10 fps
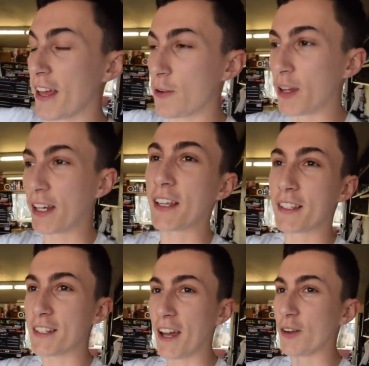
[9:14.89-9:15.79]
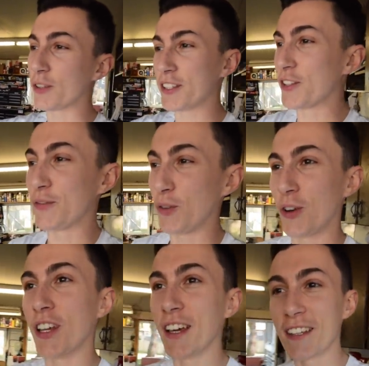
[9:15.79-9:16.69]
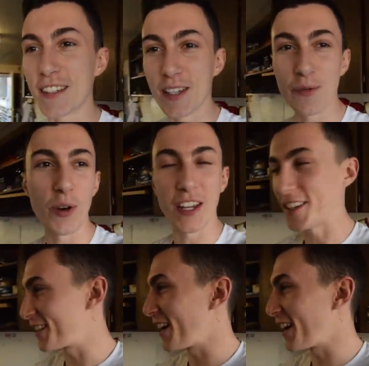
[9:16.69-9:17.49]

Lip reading: Then we can hit the dyno with the 240 and see what it